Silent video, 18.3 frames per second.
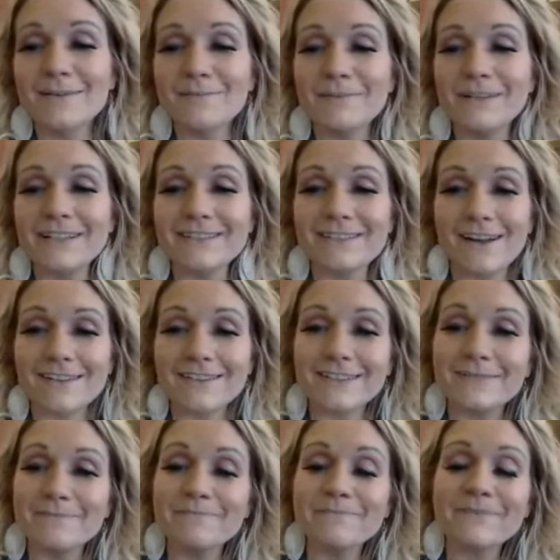but it's
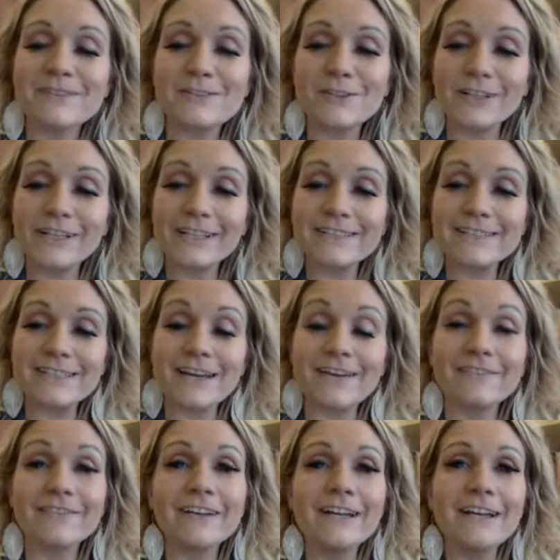awesome. It's really good
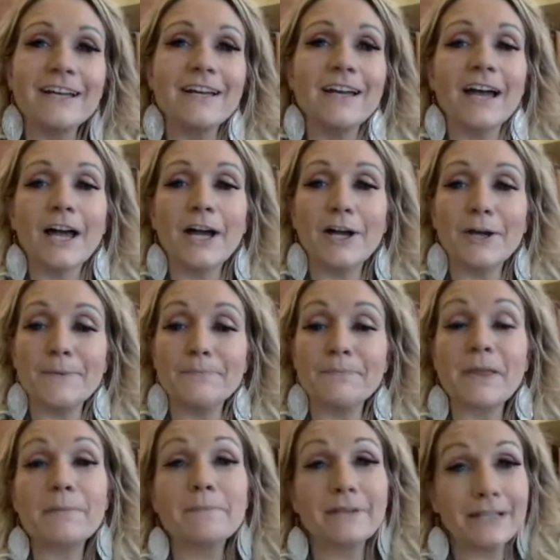stuff.
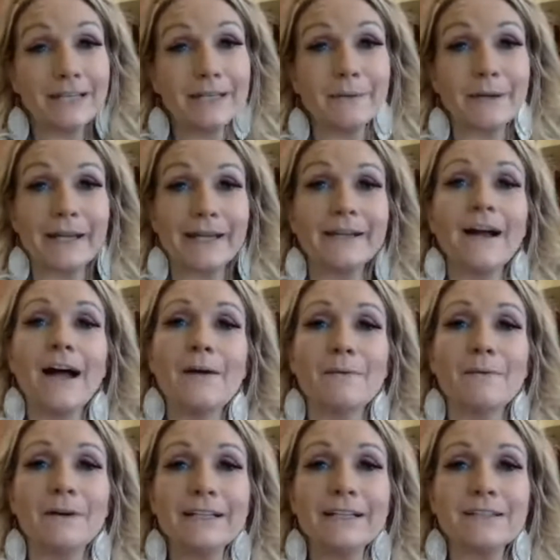But anyway, I
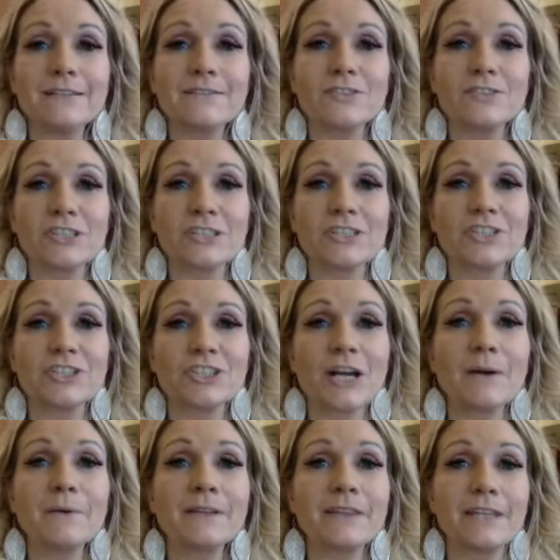want to just
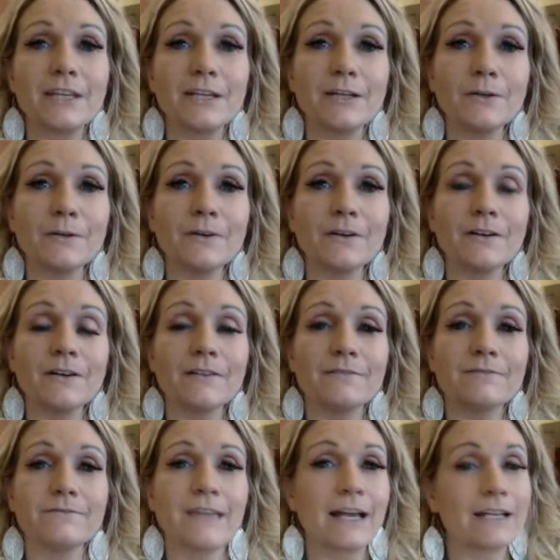share with you,
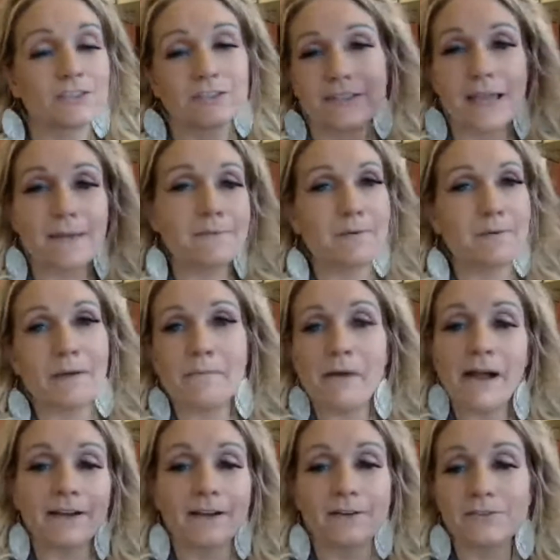that just came to my mind.